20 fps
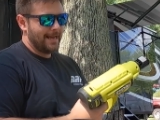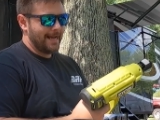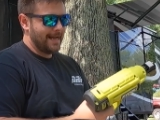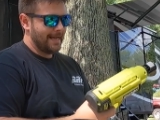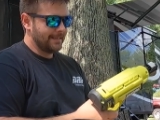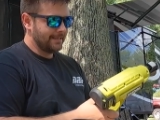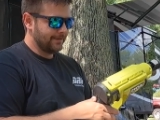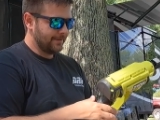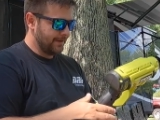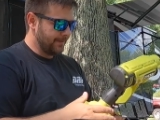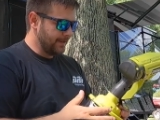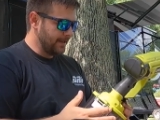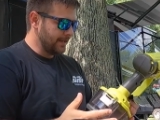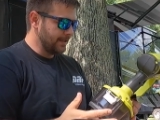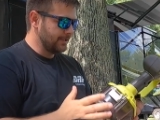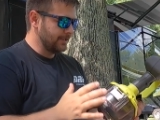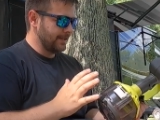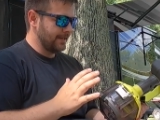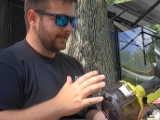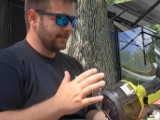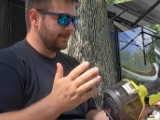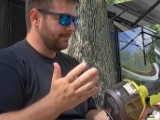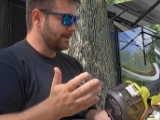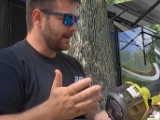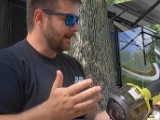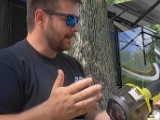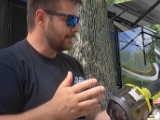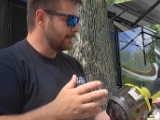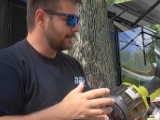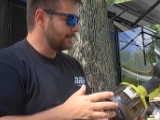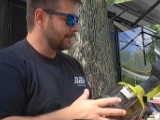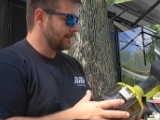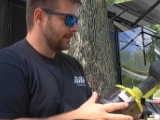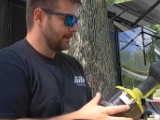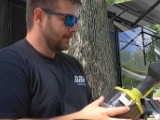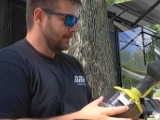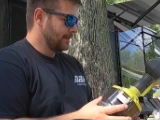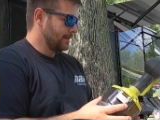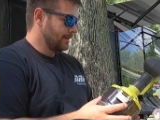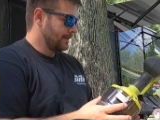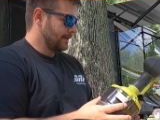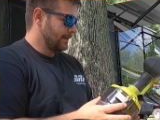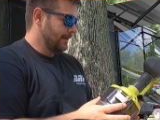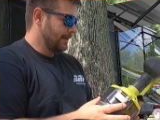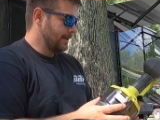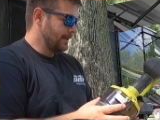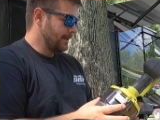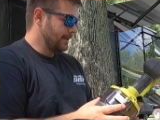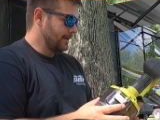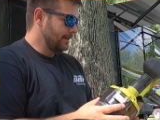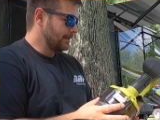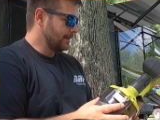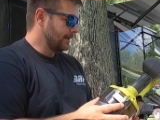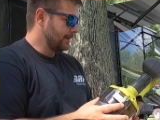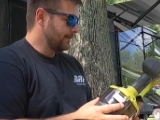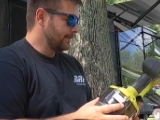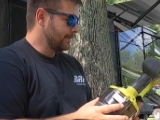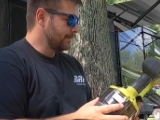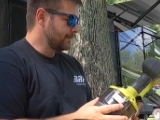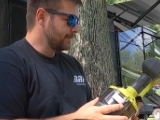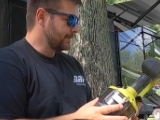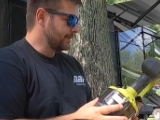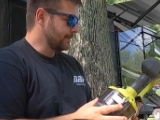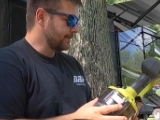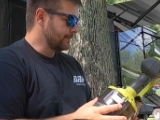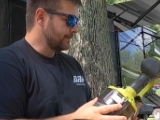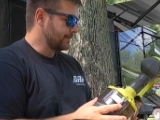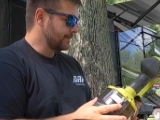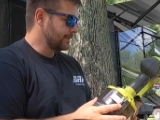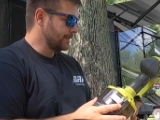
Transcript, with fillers: Uh, so I think it checks the box in uh, those two.